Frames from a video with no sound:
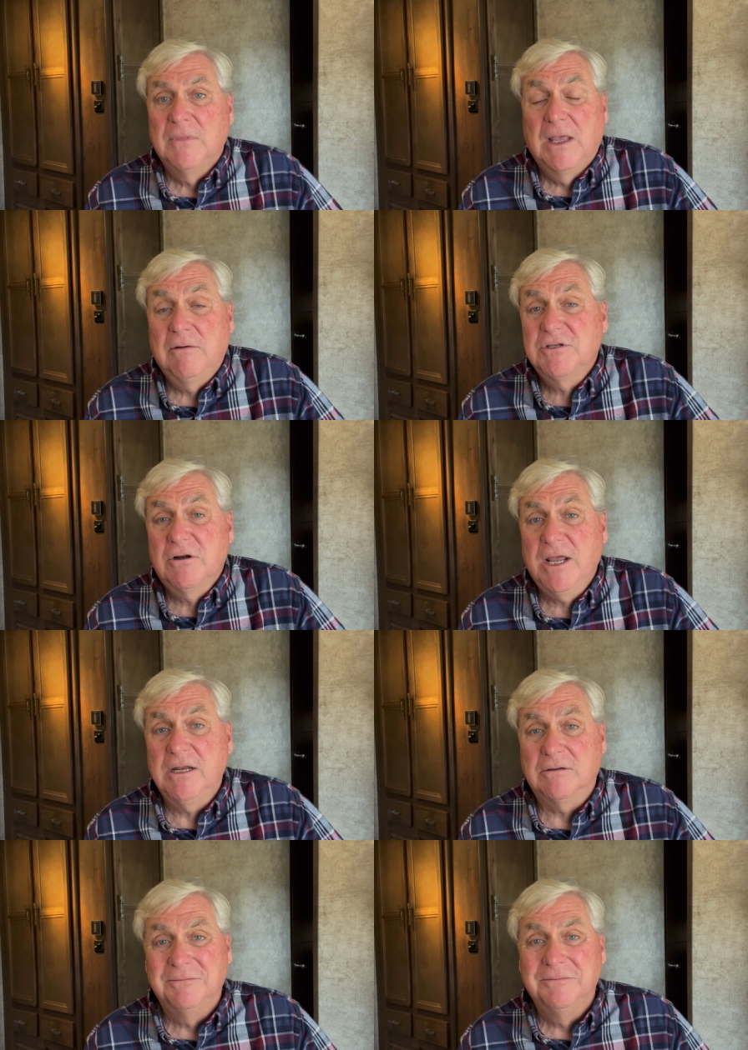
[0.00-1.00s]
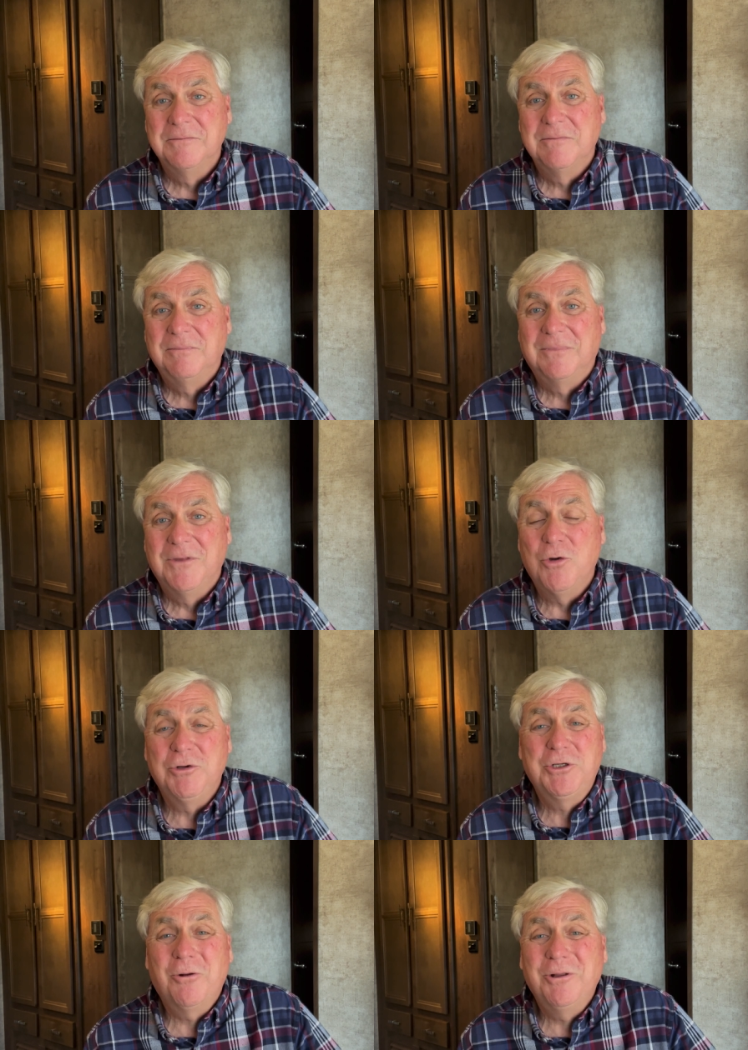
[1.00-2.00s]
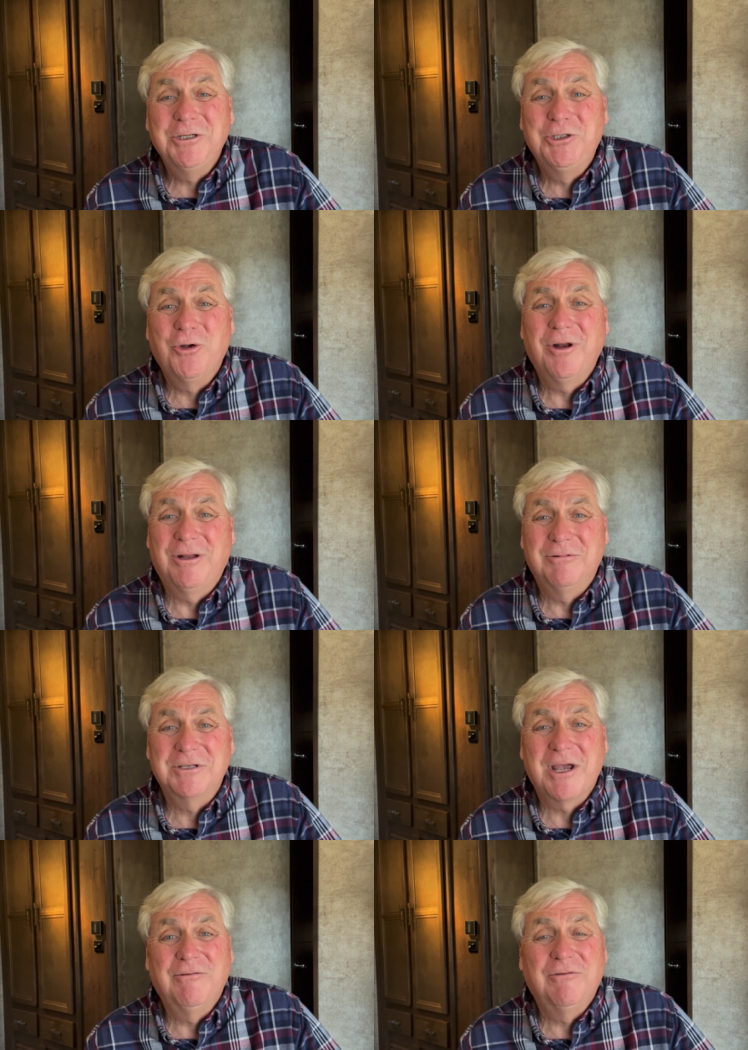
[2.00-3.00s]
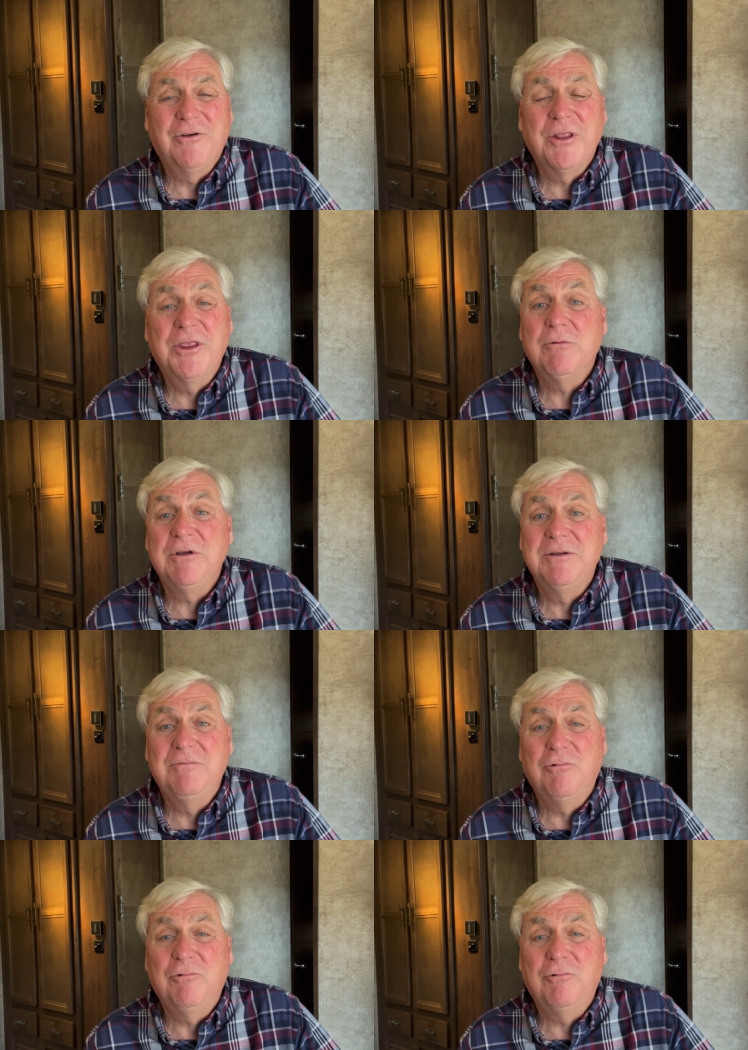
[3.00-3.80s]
That was our date. You know, we totally enjoyed it. It was kind of a fun thing.